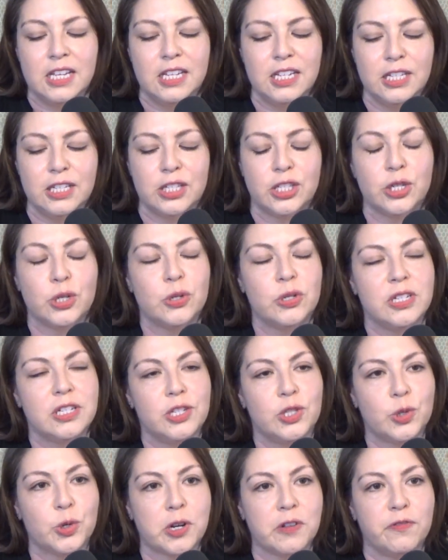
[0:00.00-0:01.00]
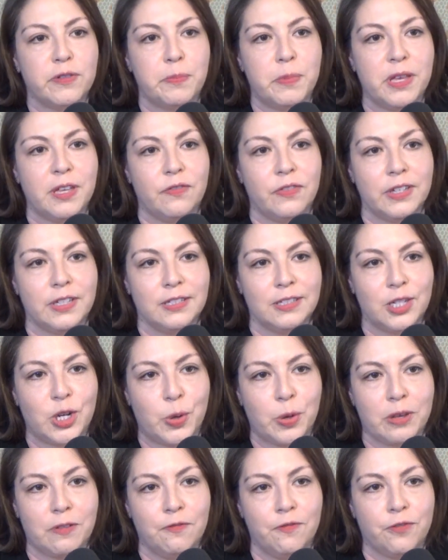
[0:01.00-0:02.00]
So you did sort of a pivot
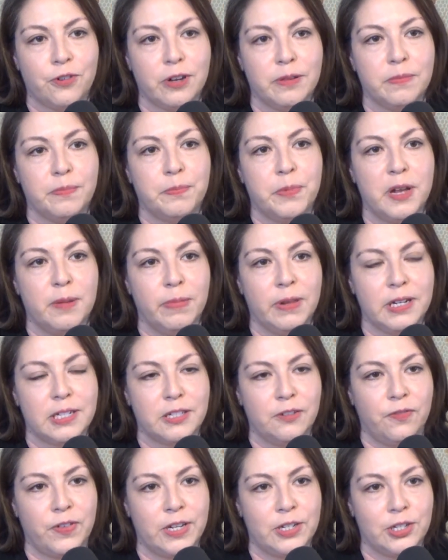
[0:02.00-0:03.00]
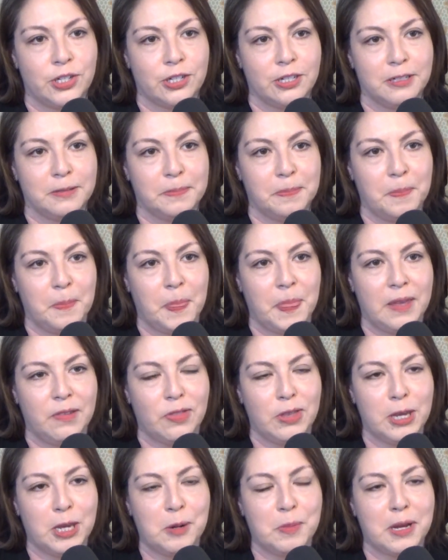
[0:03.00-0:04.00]
going from public defender,
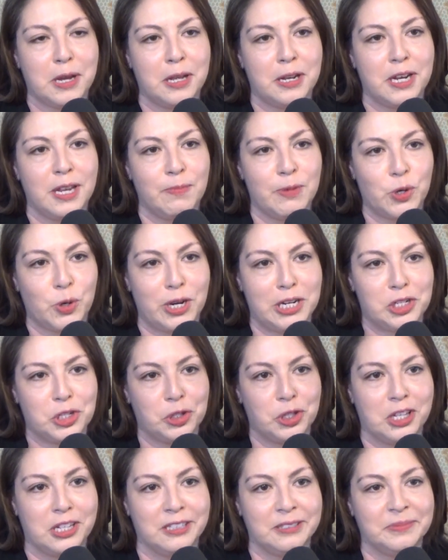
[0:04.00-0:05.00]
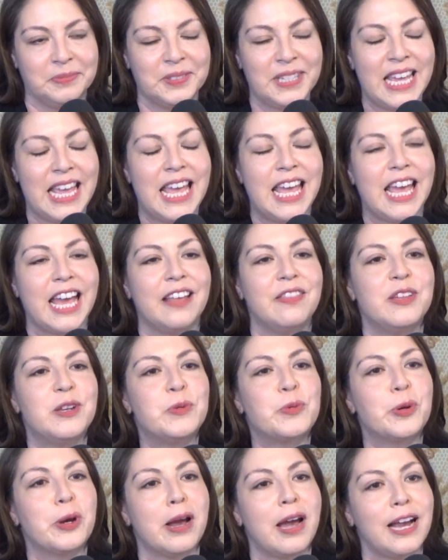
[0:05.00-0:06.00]
thinking about immigration law, and then you
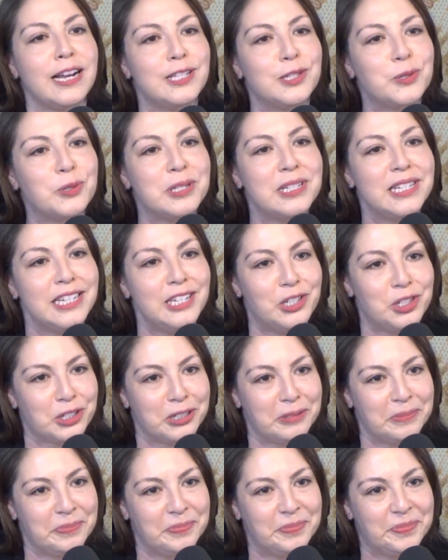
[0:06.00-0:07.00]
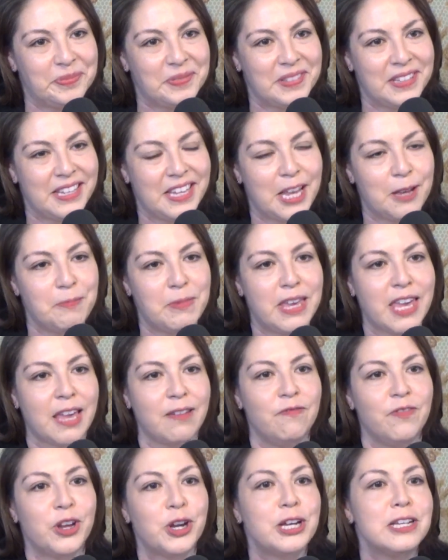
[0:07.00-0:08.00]
were a high school teacher and became
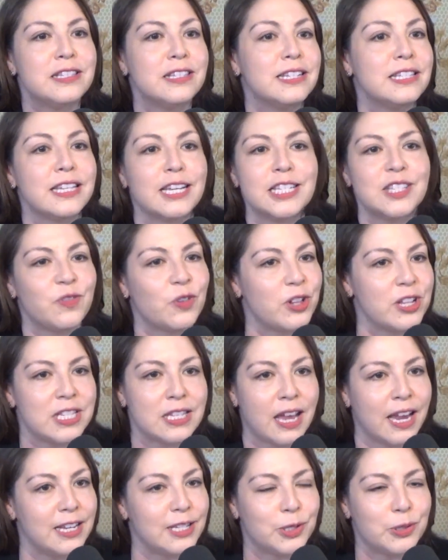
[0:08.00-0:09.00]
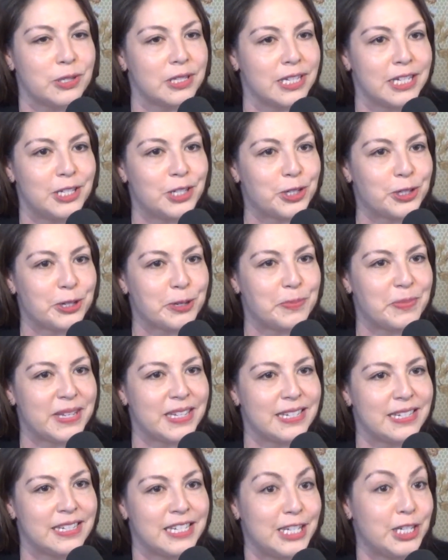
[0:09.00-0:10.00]
very successful as a high school teacher,
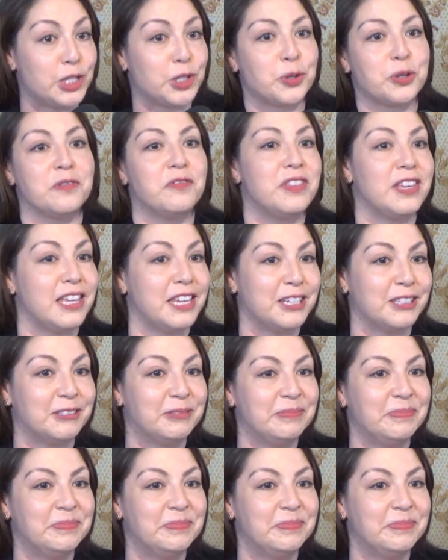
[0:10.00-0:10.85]
being Teacher of the Year.